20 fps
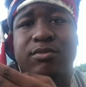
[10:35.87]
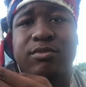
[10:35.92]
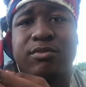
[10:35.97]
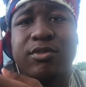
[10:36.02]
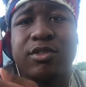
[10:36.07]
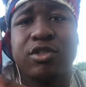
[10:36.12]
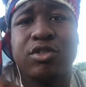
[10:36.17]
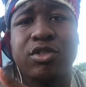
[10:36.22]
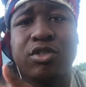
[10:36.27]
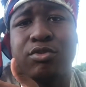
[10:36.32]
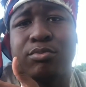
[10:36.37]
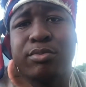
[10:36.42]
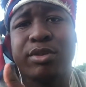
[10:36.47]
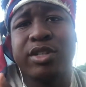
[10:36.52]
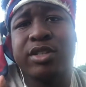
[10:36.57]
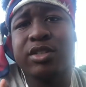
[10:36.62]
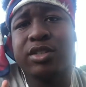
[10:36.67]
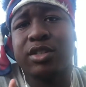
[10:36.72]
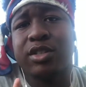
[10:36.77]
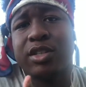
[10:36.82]
you don't
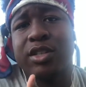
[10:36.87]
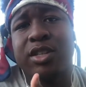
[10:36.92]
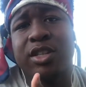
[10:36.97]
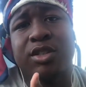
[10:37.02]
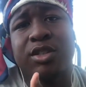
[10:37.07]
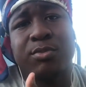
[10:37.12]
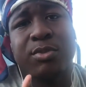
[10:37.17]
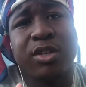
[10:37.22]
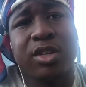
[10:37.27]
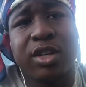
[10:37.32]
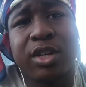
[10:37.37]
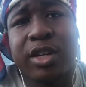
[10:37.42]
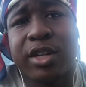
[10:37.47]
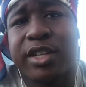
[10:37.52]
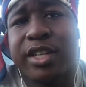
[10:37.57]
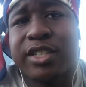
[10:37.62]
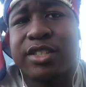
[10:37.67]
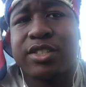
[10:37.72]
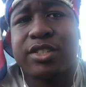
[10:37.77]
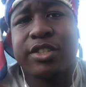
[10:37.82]
beat your kids beyond
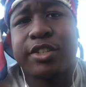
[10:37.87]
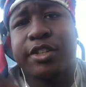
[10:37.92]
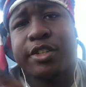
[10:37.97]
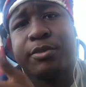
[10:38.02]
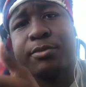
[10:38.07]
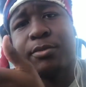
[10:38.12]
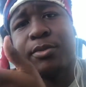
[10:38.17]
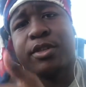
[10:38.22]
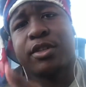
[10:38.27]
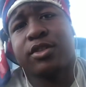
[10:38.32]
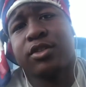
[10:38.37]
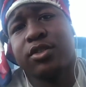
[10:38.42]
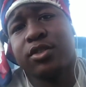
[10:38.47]
necessary measure.